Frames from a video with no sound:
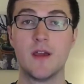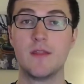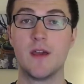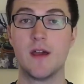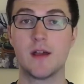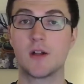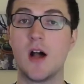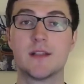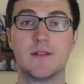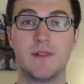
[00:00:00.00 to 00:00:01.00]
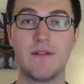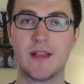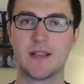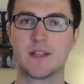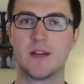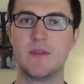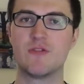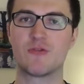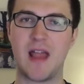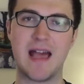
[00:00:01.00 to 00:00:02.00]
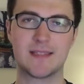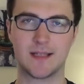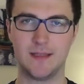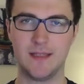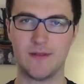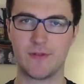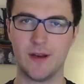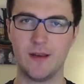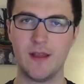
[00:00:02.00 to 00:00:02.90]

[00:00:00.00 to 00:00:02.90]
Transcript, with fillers: the cost of living is going to be drastically different.